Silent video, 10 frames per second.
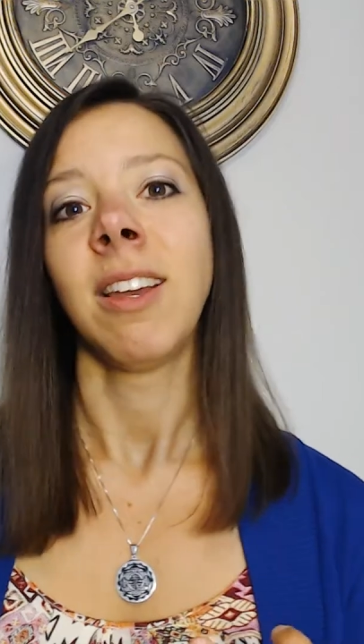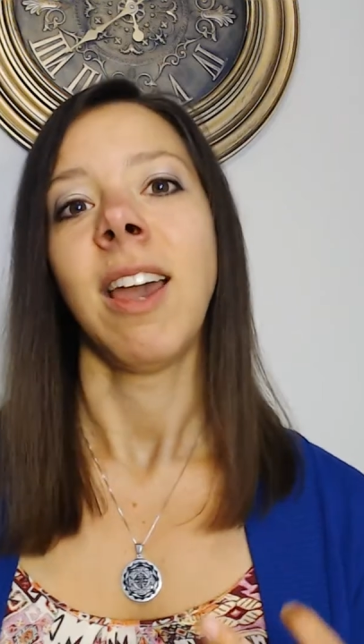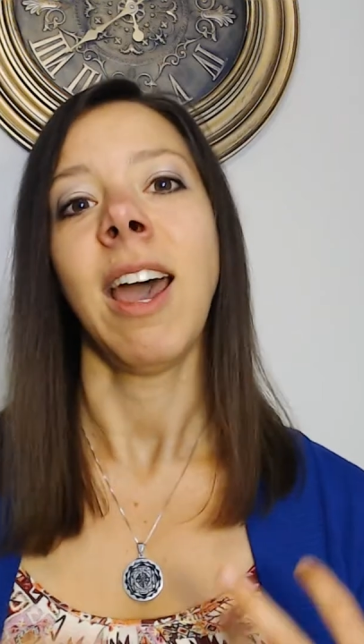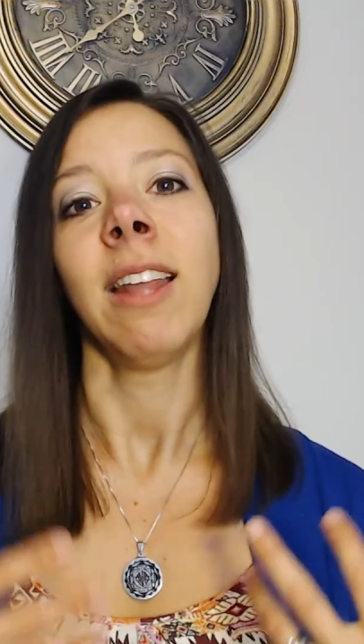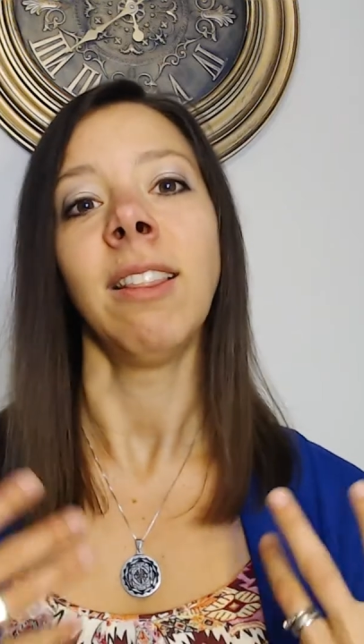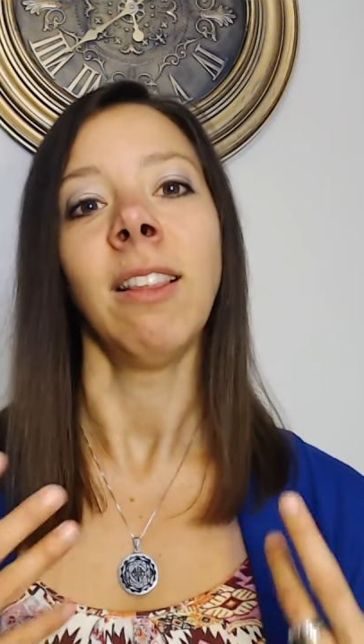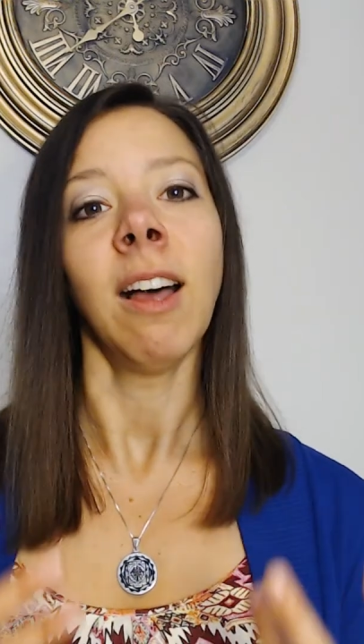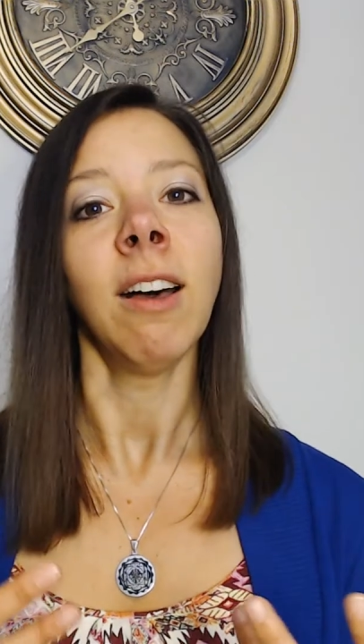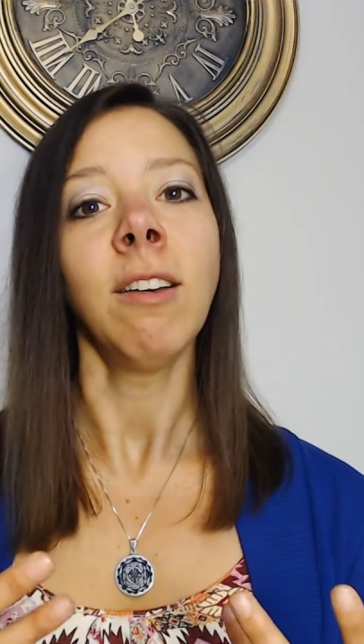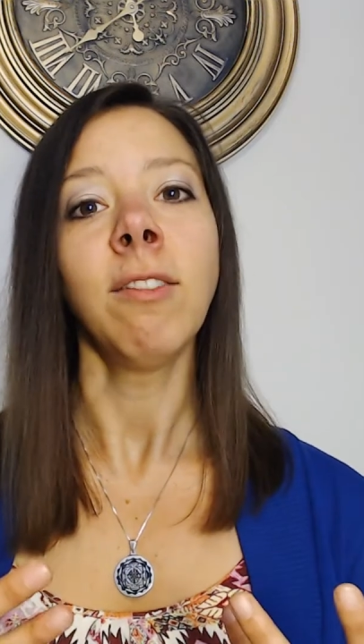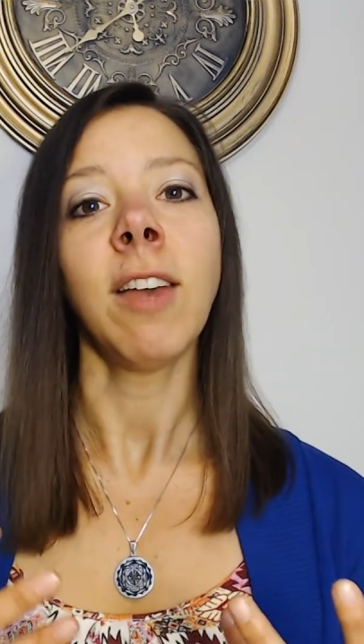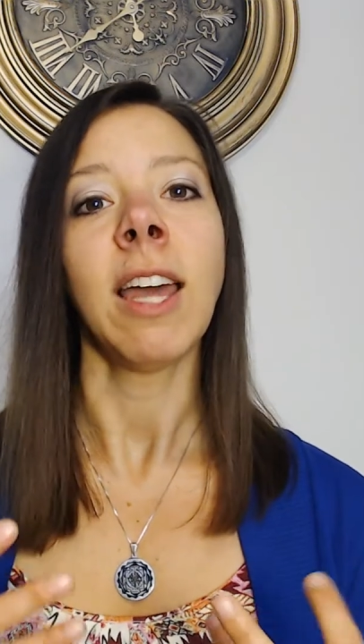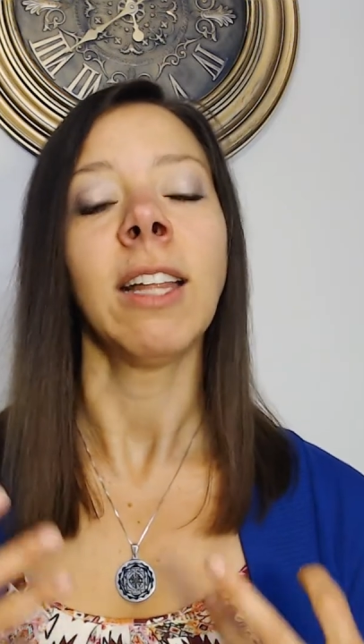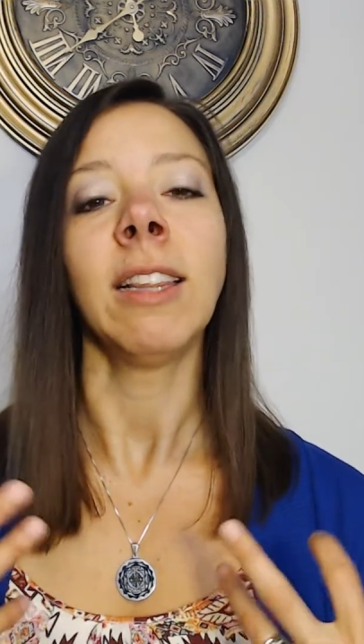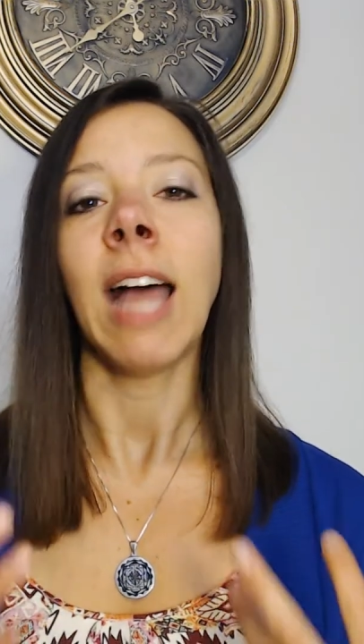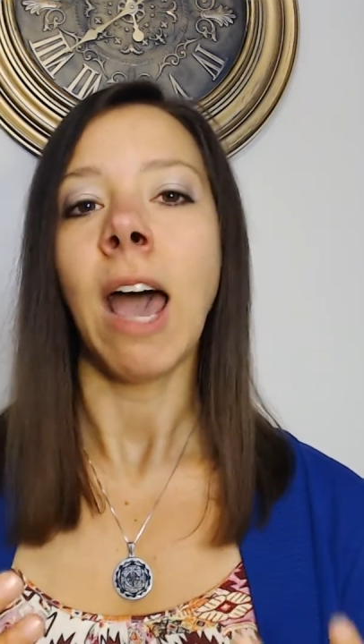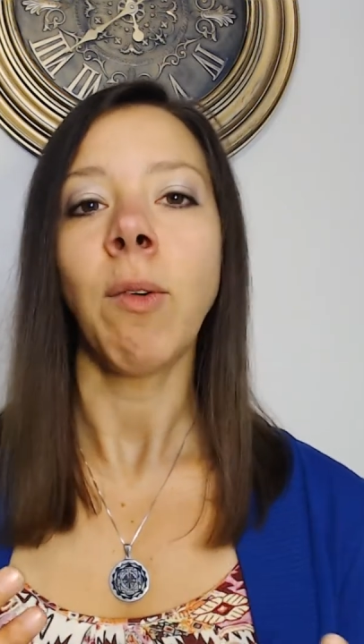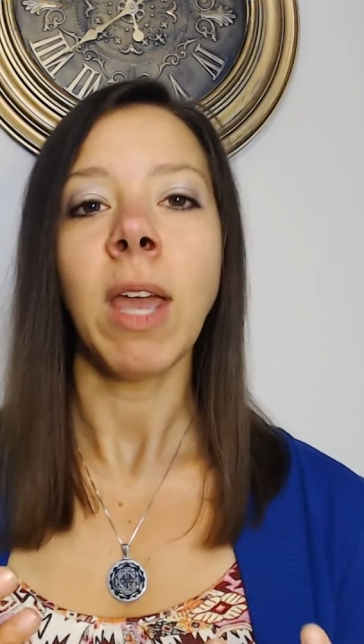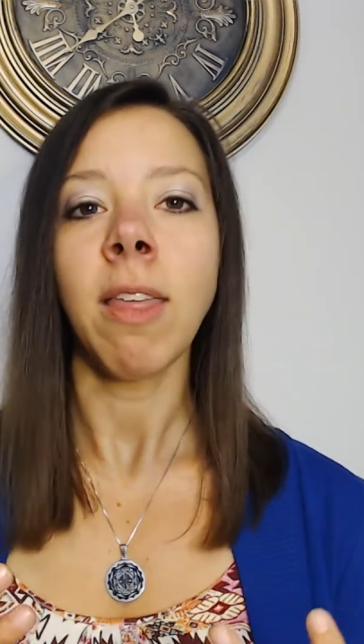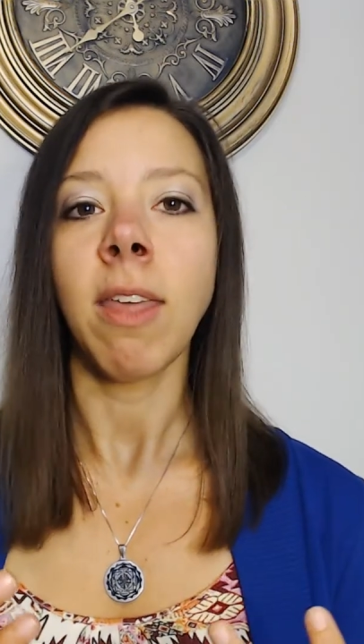and love and
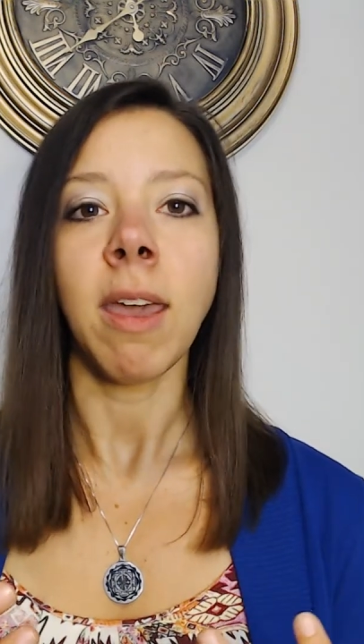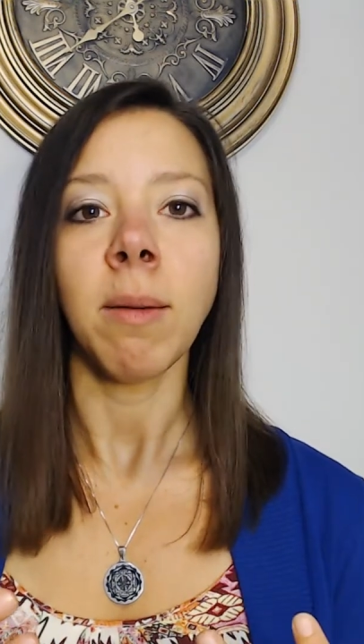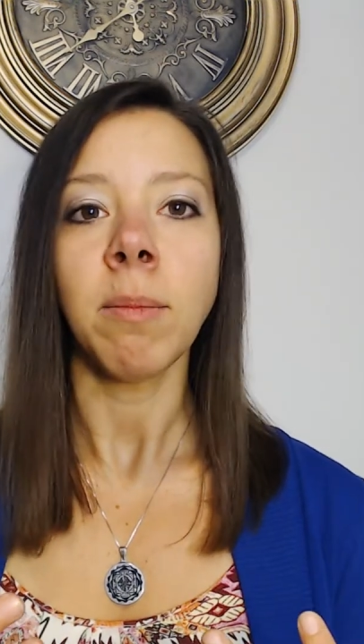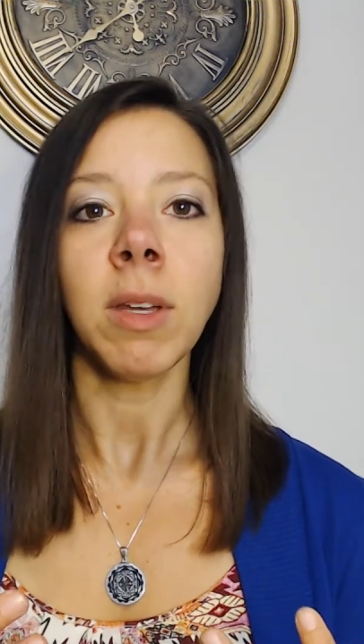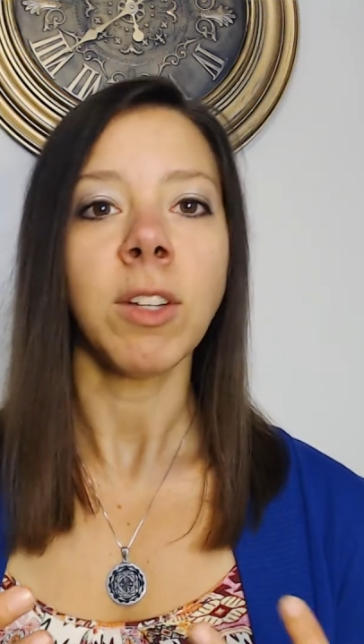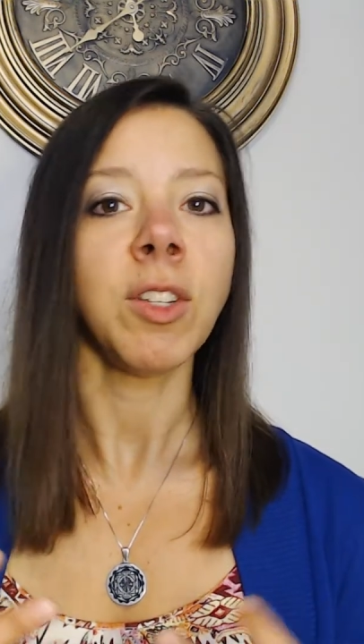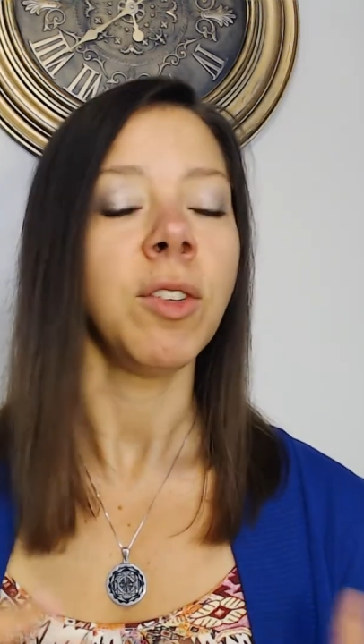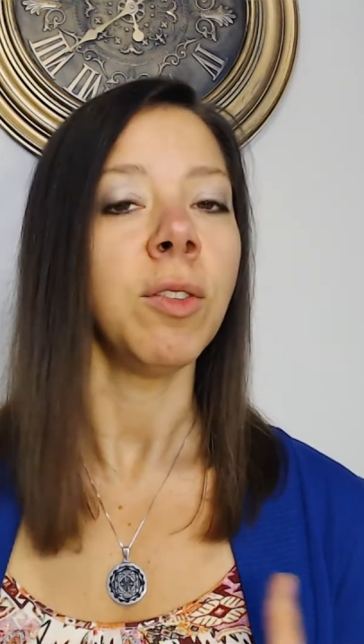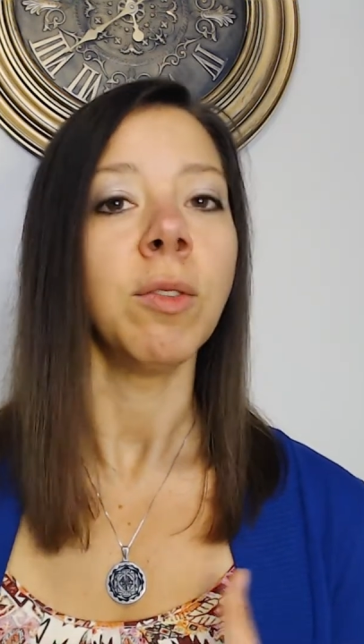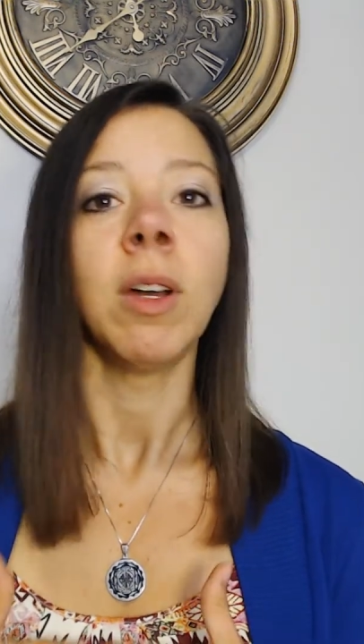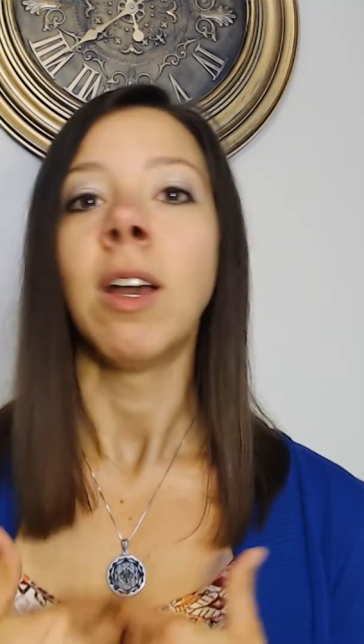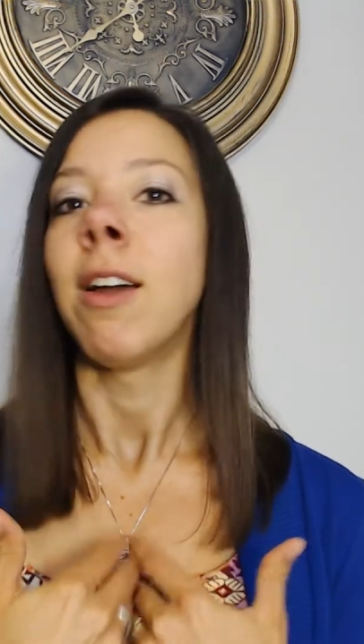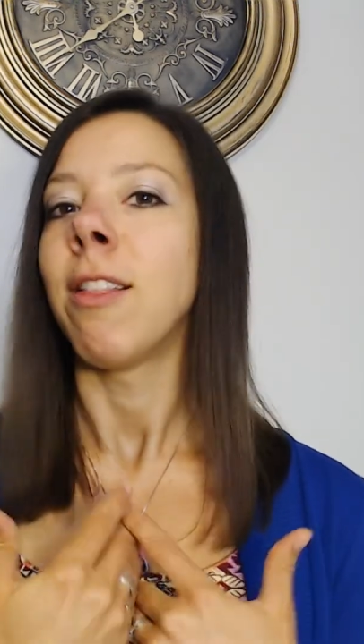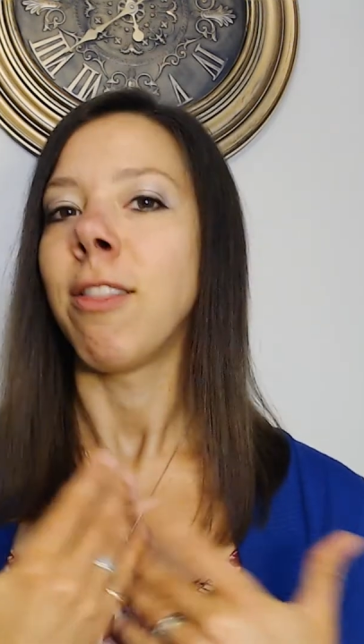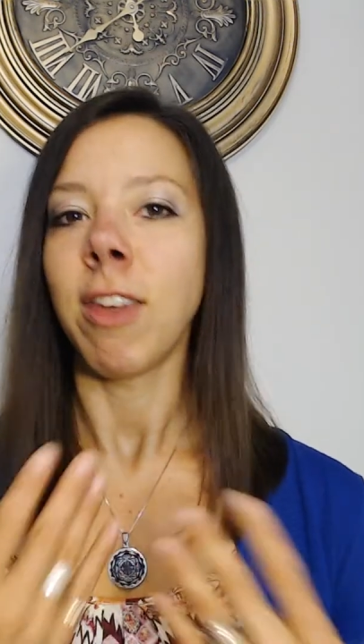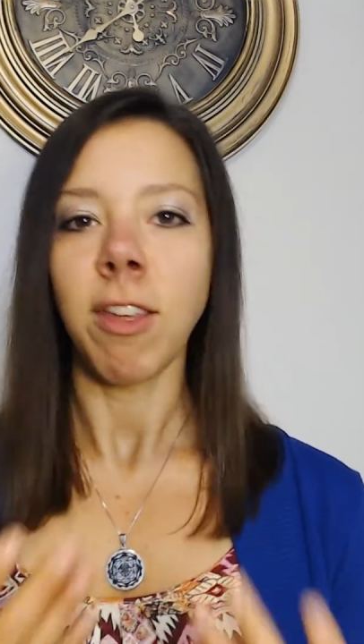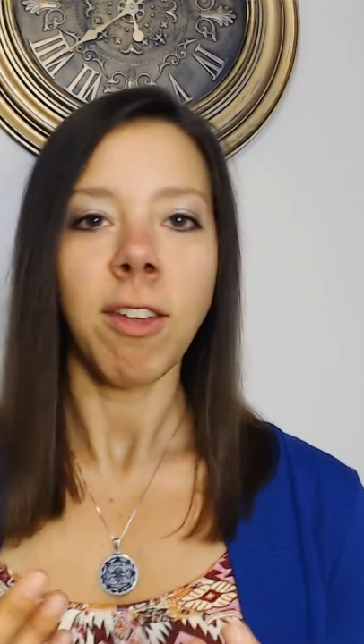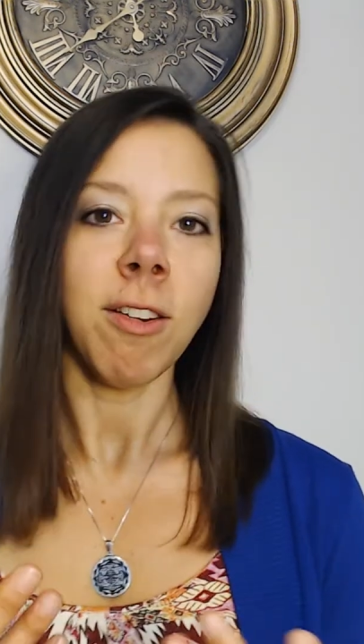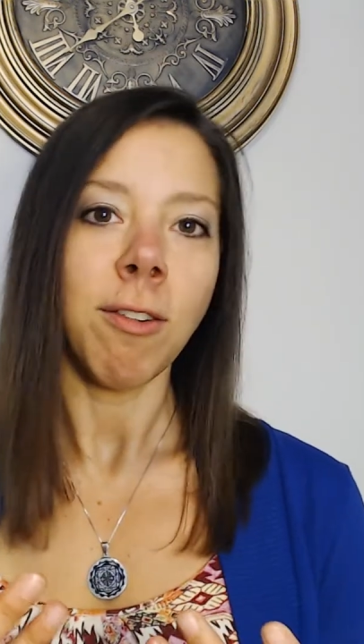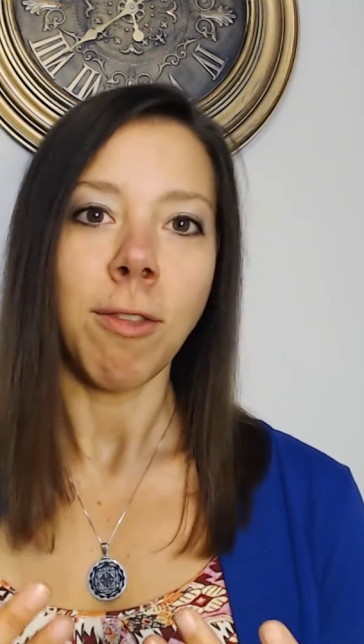allowing them to think
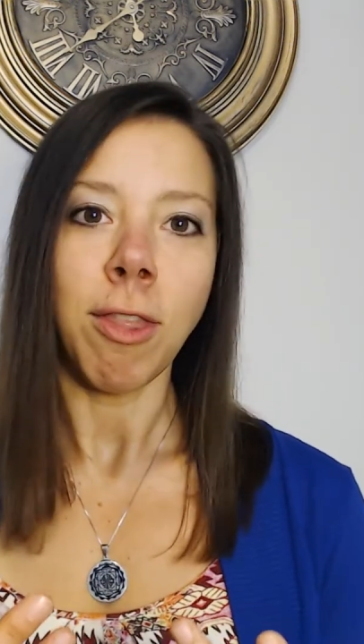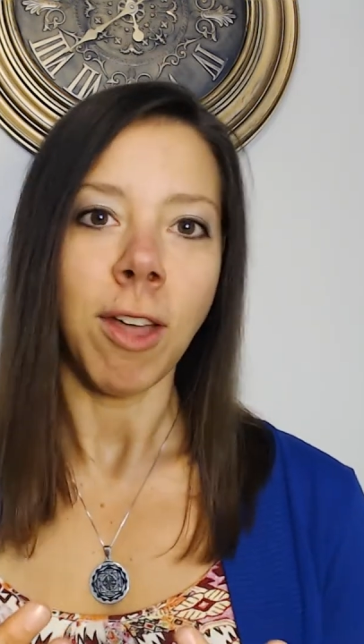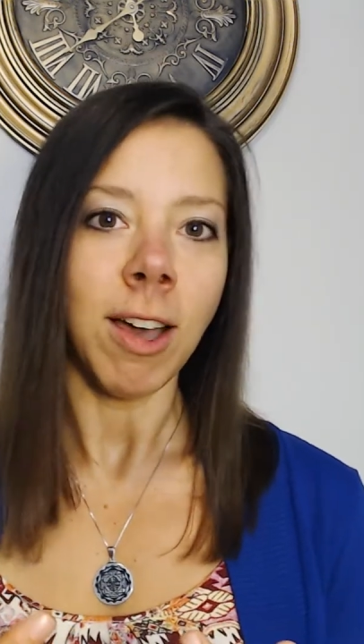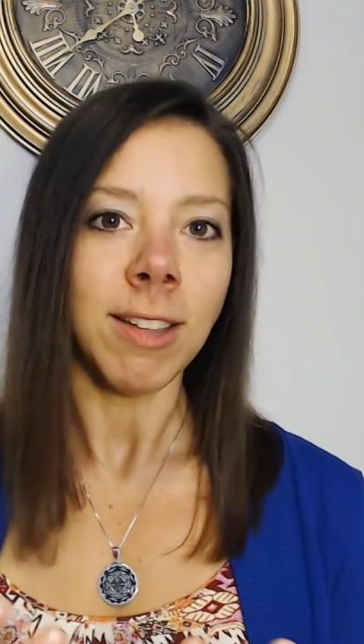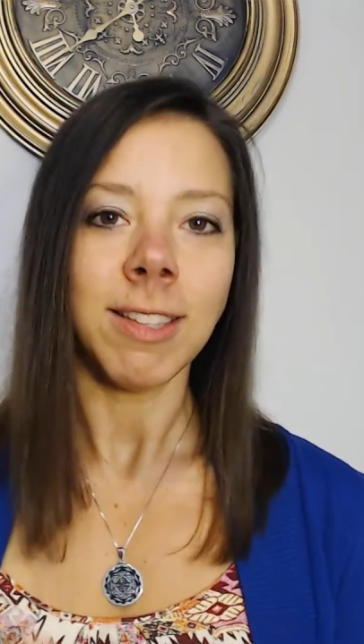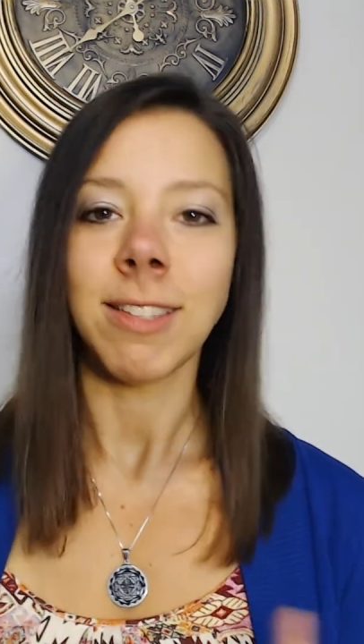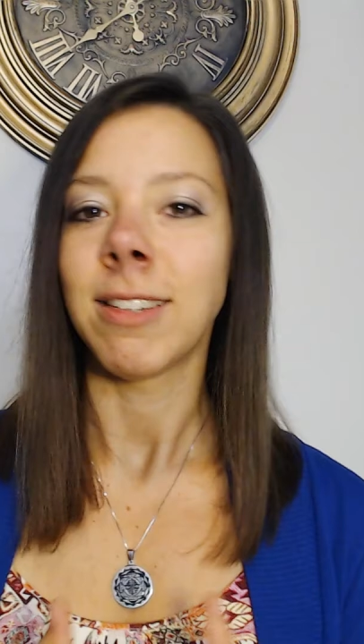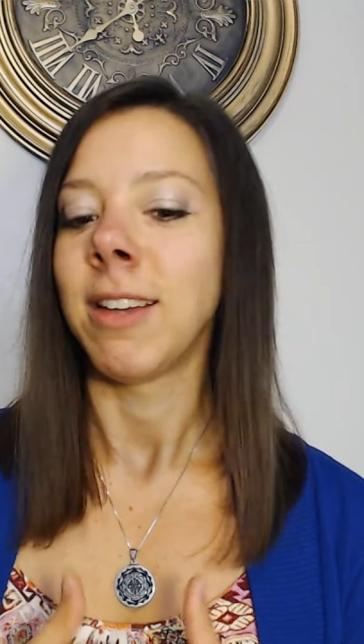their own thoughts,